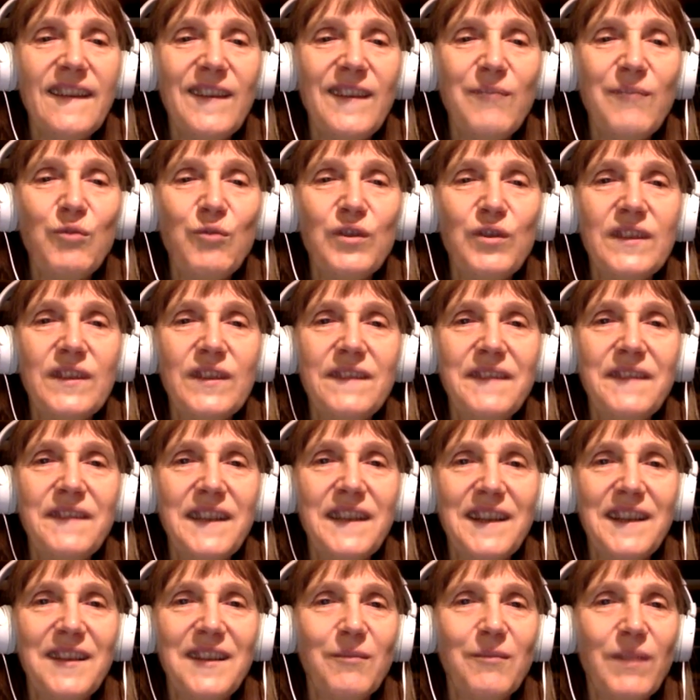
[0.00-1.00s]
it's more
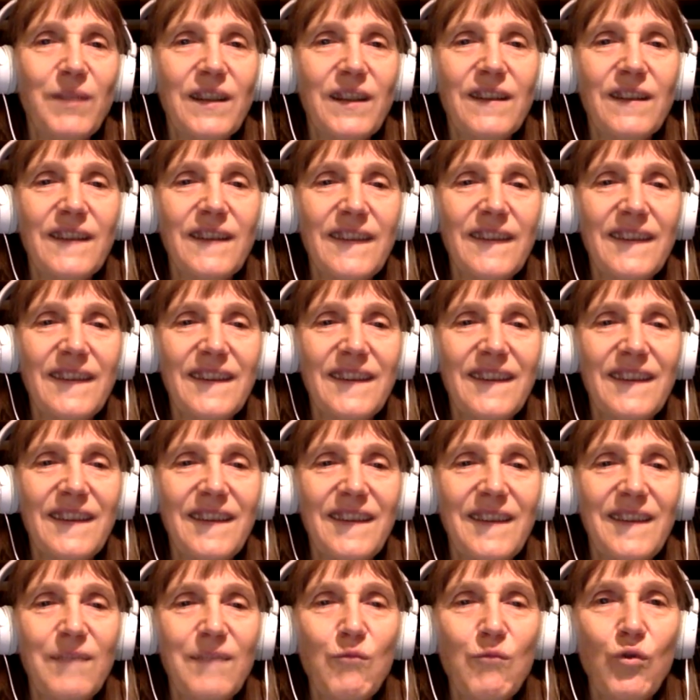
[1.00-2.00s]
difficult because
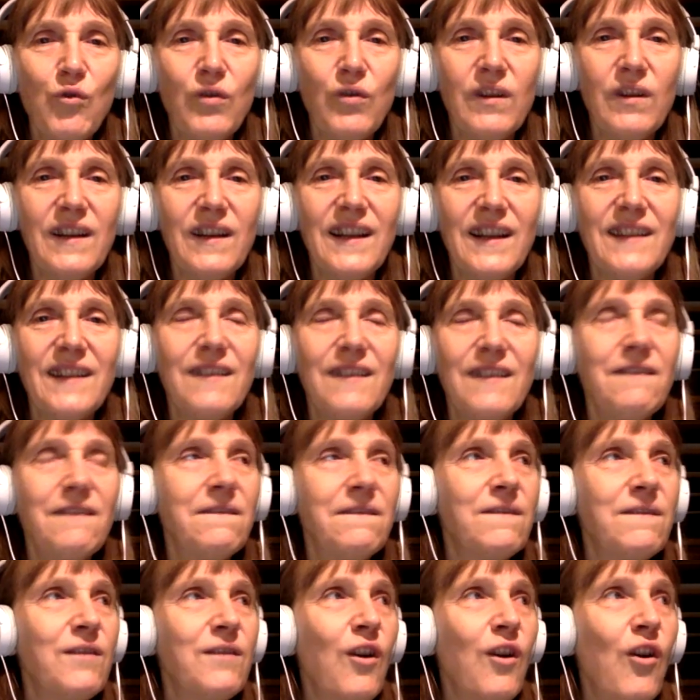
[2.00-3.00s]
it's more kind of
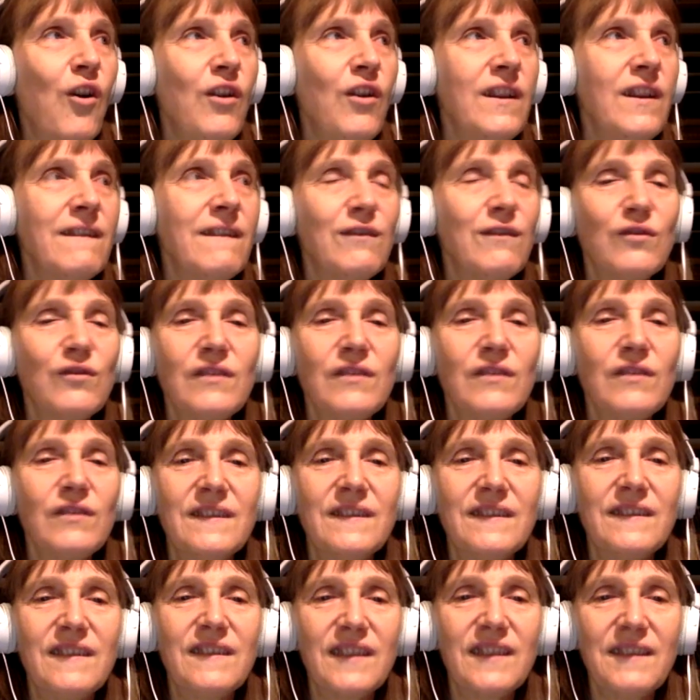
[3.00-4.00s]
Hollywood
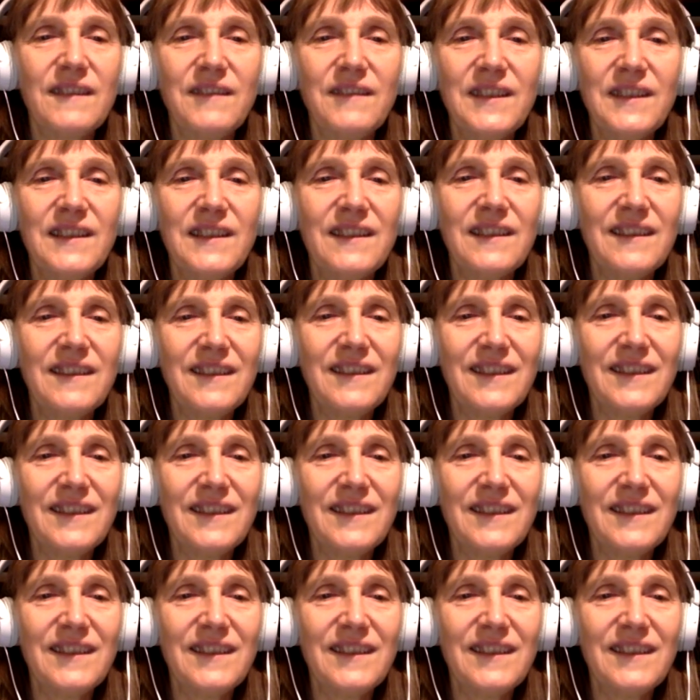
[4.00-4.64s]
driven,